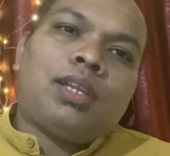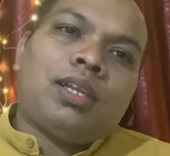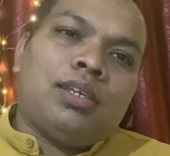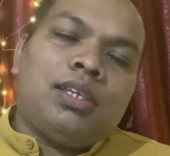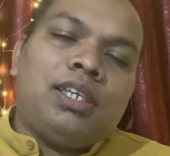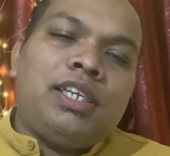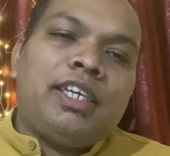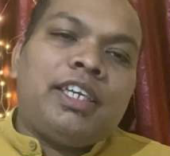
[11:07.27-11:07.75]

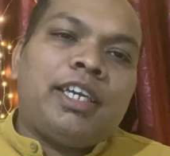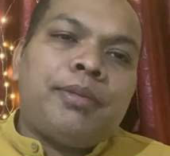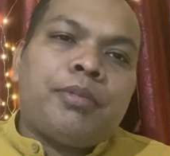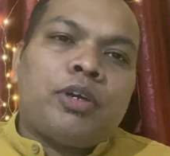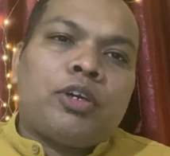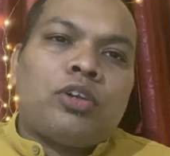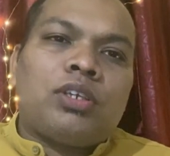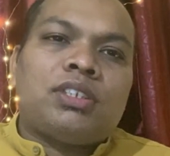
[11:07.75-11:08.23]
Lily came
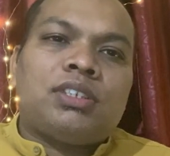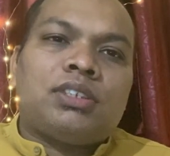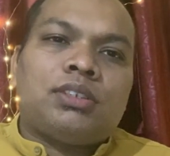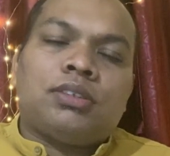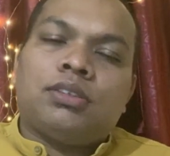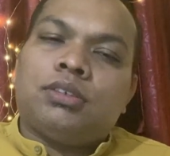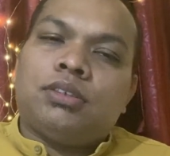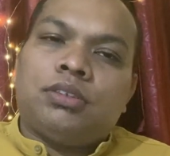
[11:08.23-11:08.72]
across
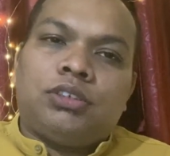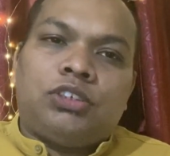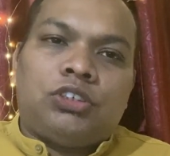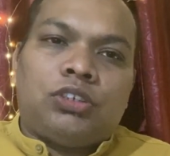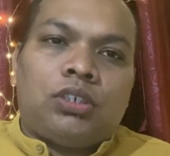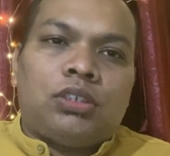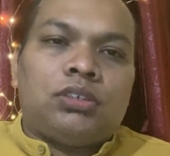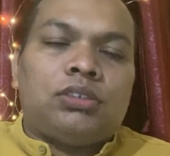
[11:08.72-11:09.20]

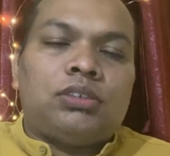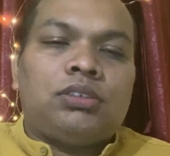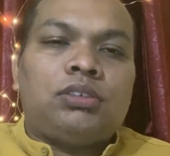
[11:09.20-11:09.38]
John.